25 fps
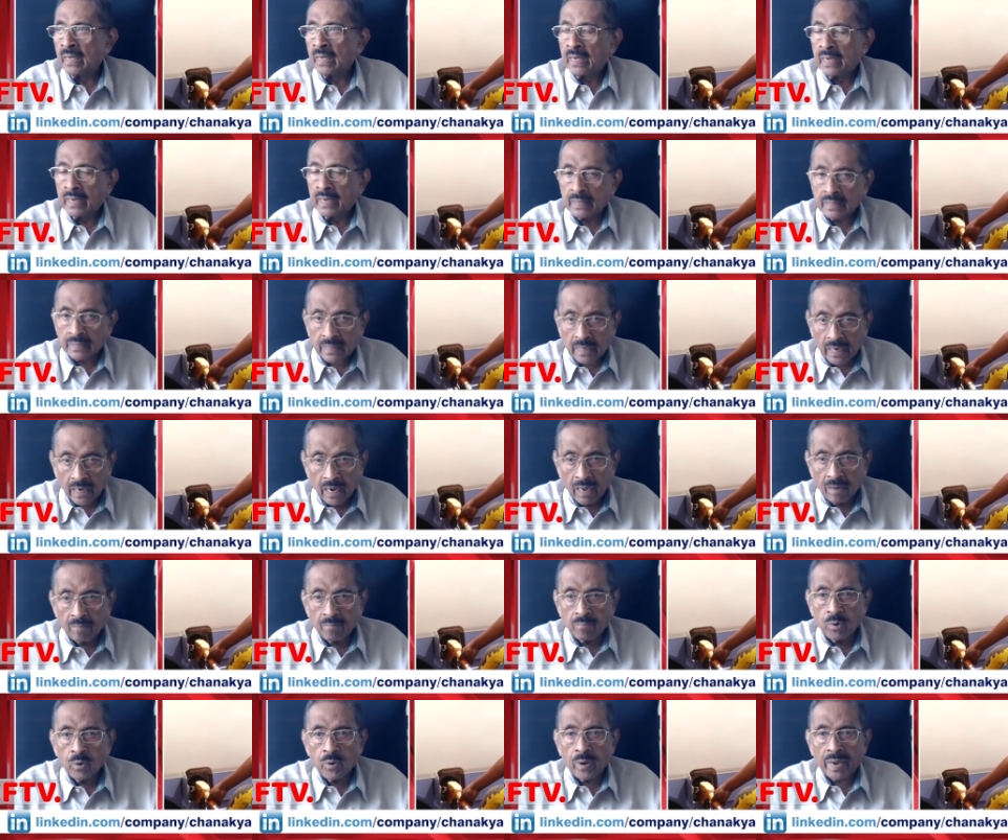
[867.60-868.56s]
in
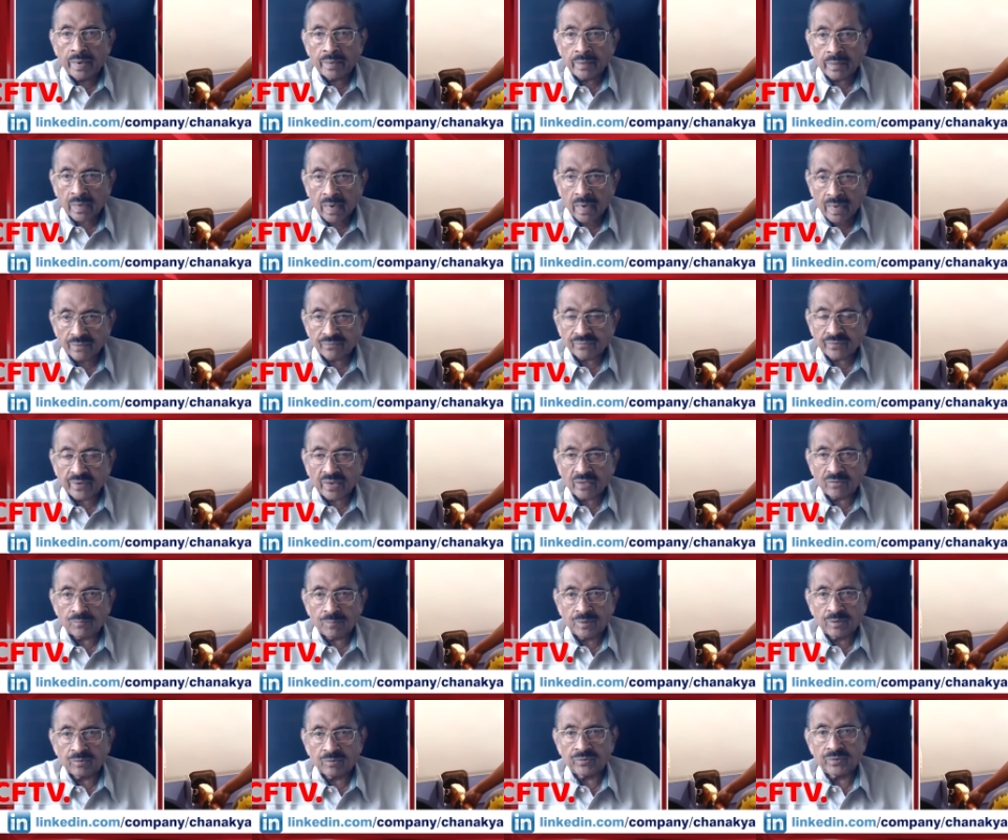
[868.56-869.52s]
Colombo and cast
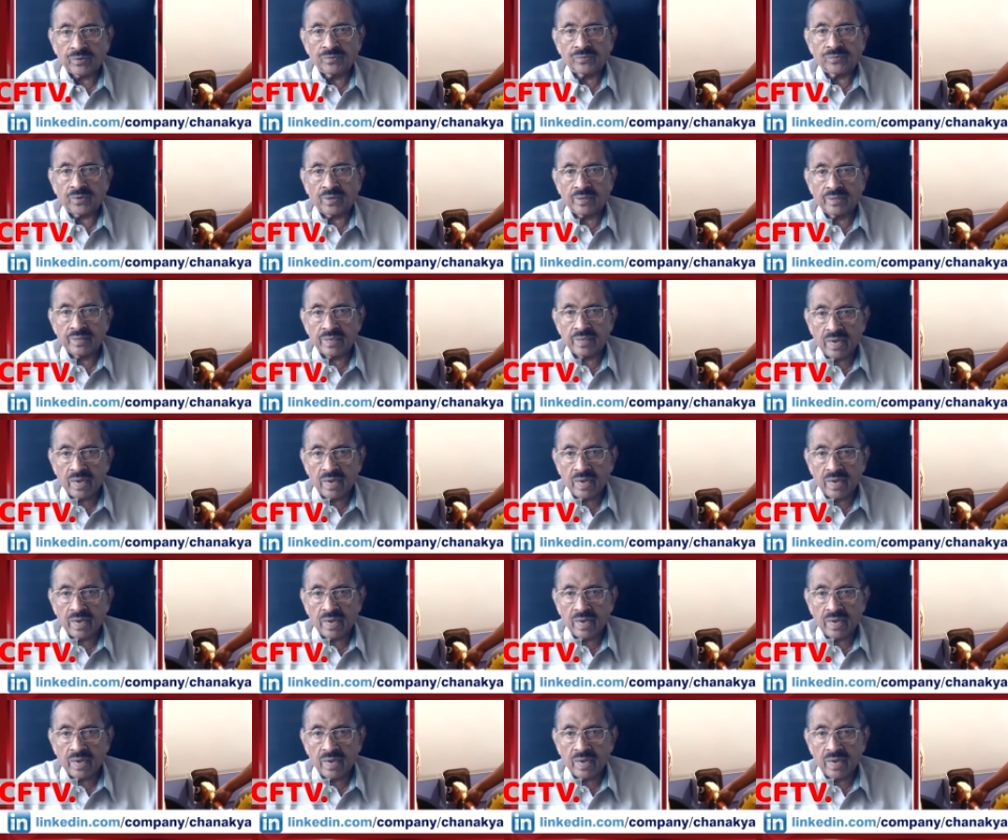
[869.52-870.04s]
aspersions on the